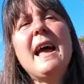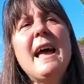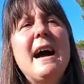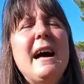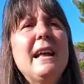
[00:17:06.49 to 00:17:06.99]

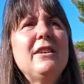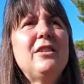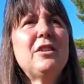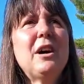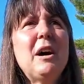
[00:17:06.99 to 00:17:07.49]
and
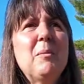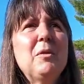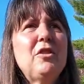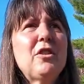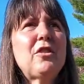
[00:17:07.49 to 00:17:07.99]

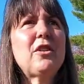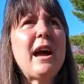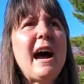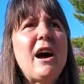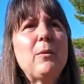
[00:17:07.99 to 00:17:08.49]
just
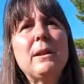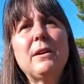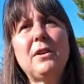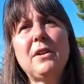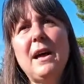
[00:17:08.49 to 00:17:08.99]
how we
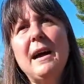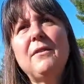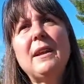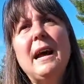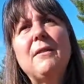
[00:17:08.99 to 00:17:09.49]
live our
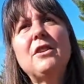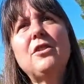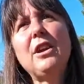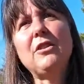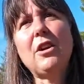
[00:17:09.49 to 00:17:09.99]
lives, and having to
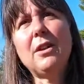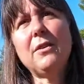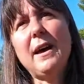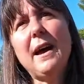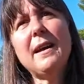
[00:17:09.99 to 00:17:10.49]
change all
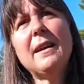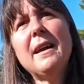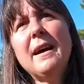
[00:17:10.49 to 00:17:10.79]
of that